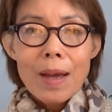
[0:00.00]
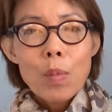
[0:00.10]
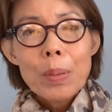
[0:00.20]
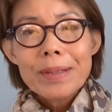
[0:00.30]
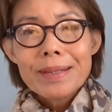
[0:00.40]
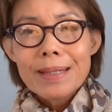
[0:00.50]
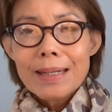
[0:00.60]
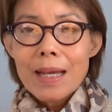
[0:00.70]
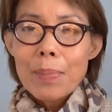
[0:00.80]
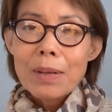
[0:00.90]
and we will
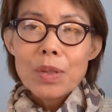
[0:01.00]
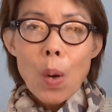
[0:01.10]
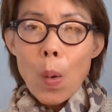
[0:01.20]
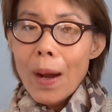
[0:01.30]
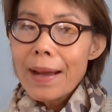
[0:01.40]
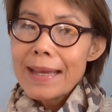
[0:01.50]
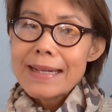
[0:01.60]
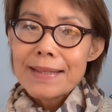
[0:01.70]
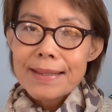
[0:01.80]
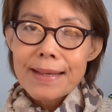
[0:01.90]
study about Noah
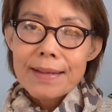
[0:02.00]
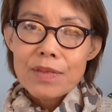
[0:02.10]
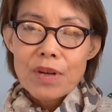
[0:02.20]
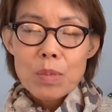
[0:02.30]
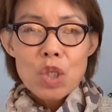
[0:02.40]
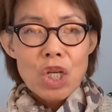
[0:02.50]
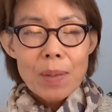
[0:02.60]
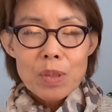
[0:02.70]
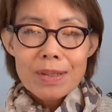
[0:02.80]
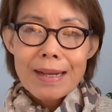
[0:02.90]
and his sons from
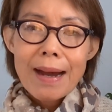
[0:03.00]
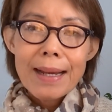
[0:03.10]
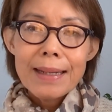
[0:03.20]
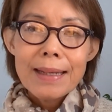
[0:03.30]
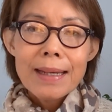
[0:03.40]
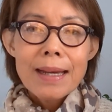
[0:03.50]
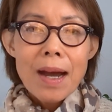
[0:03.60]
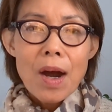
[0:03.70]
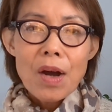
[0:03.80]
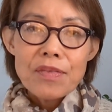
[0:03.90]
chapter 9
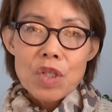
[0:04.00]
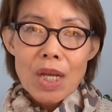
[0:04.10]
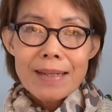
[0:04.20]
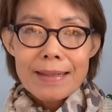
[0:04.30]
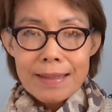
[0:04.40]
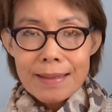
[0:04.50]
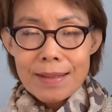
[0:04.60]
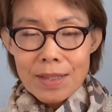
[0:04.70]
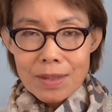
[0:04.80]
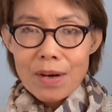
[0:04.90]
of
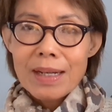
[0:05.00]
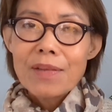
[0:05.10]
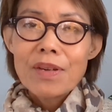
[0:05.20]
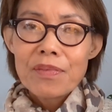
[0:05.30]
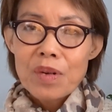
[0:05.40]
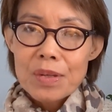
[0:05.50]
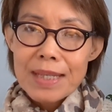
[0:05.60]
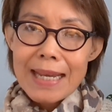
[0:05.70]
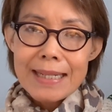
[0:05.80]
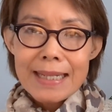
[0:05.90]
Genesis, starting from
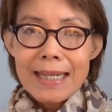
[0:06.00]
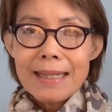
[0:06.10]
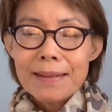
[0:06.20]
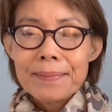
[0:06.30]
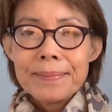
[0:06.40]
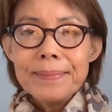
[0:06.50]
verse 18.